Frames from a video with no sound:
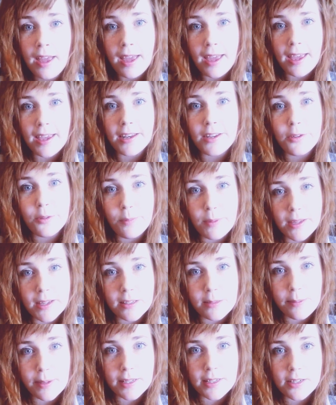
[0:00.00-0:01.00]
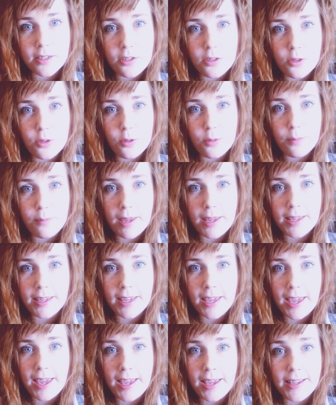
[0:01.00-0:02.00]
and you'll be expected to make
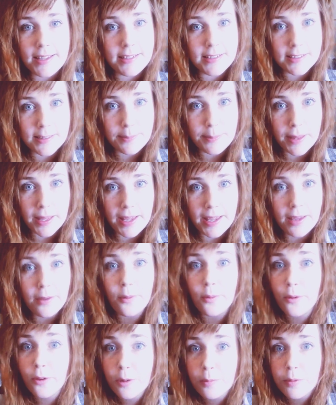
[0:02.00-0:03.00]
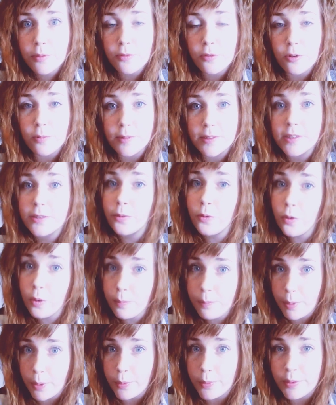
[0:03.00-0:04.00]
a display or a performance or
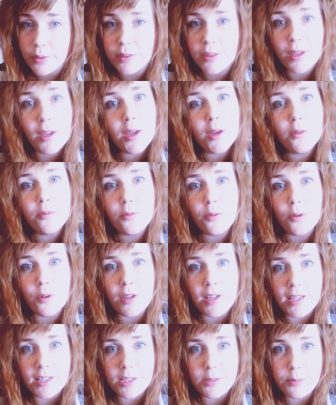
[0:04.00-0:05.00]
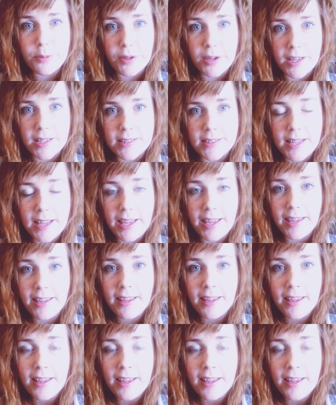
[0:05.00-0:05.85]
both for each Bunkasai.